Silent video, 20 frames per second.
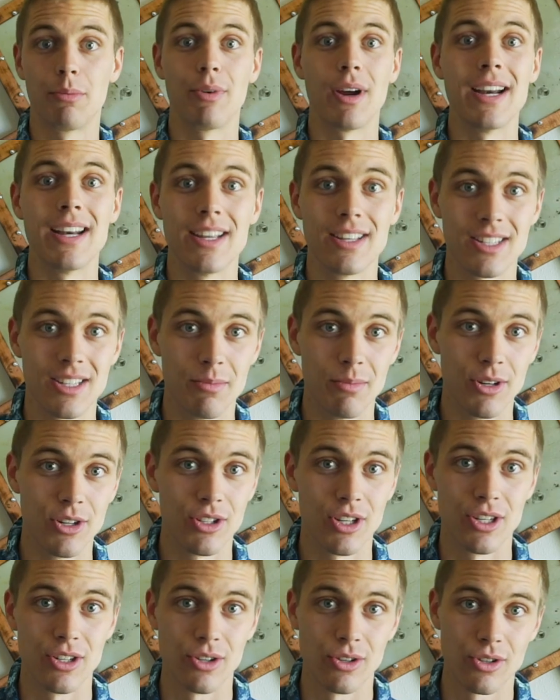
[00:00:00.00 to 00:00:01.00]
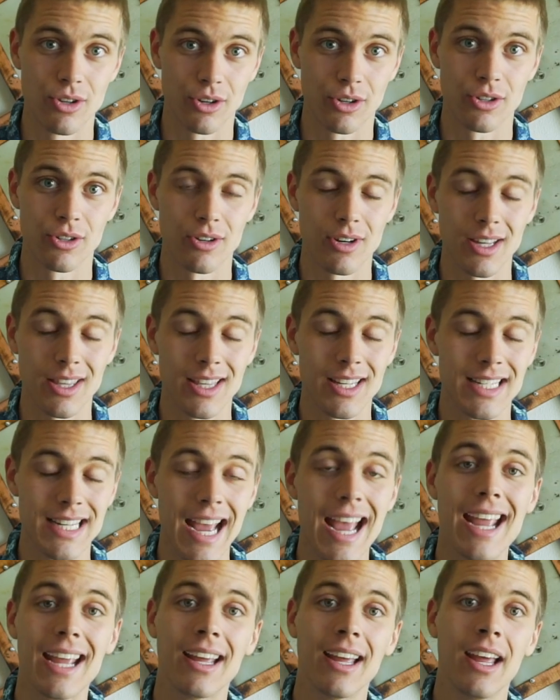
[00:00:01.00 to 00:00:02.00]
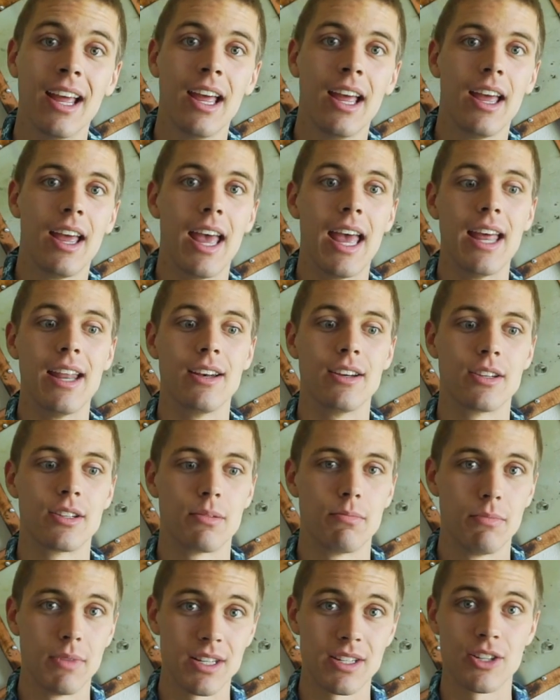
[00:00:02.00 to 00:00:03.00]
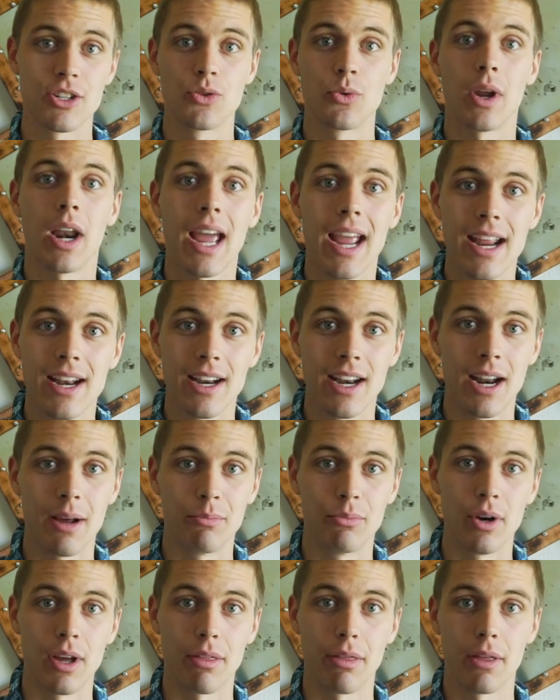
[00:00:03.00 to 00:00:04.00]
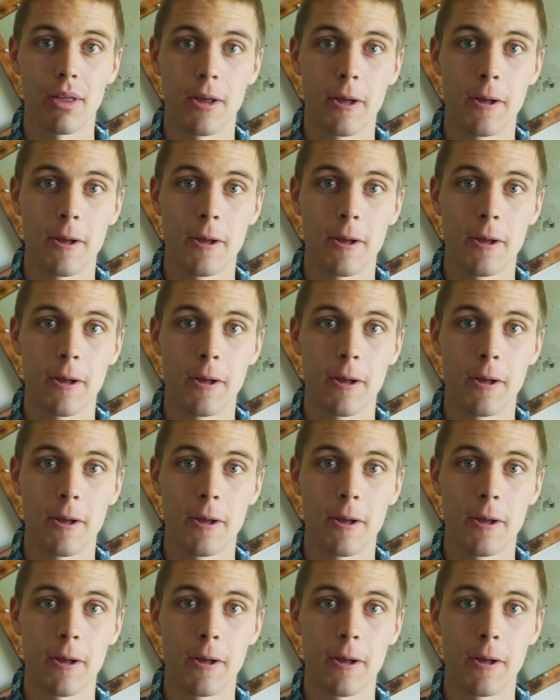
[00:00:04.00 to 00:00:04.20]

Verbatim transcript: brightness image that you took during the day. And this is what I ended up with.